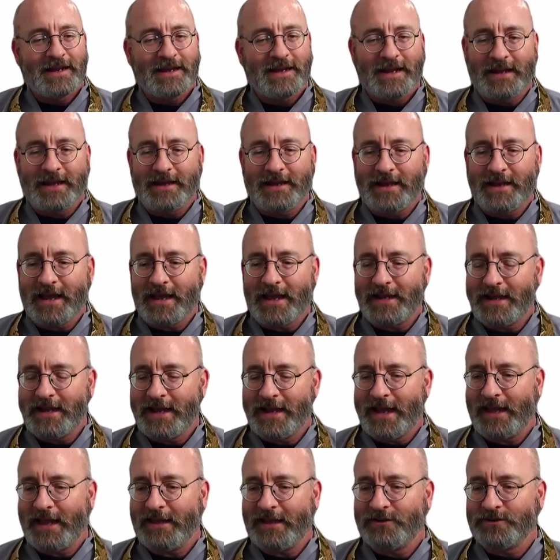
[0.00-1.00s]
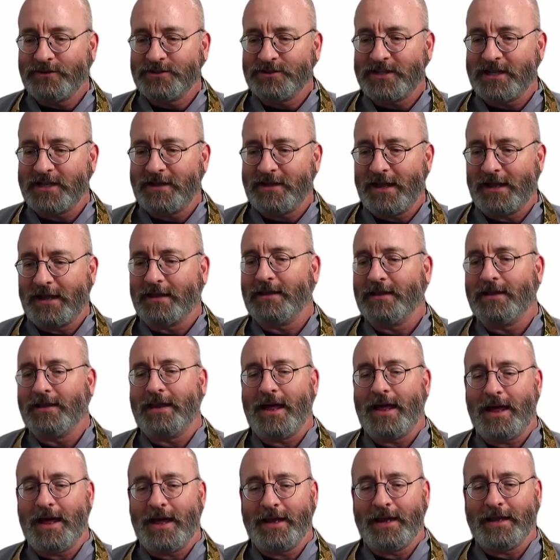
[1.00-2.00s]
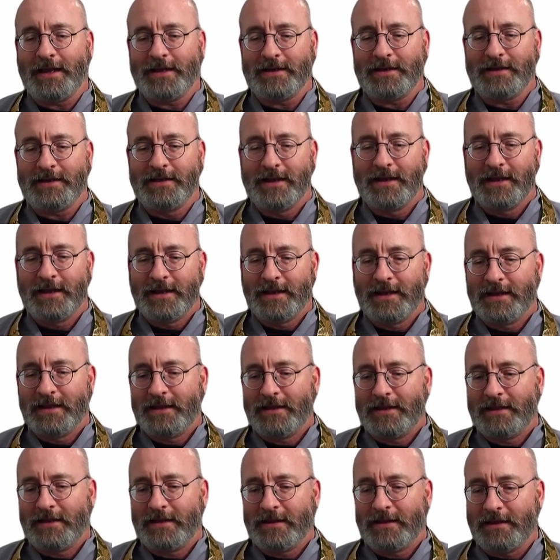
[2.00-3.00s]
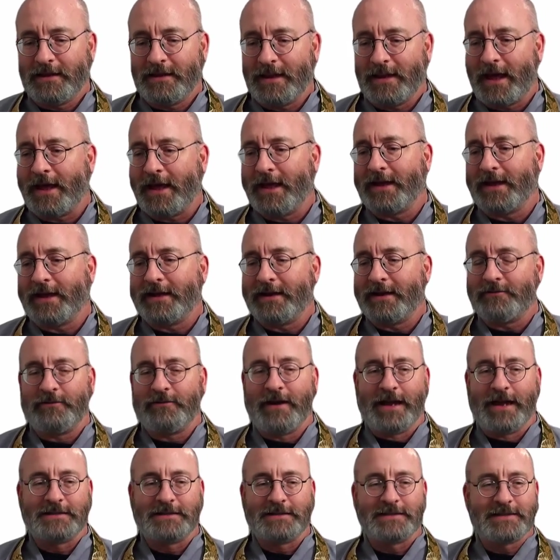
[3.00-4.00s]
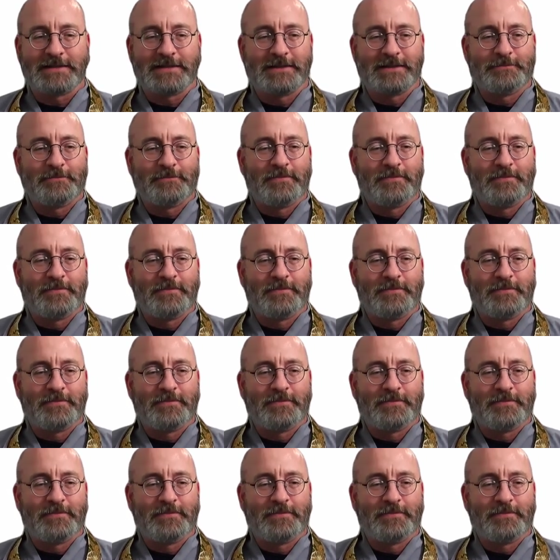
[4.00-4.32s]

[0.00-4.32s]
and yet he handles it like a lion lying at rest.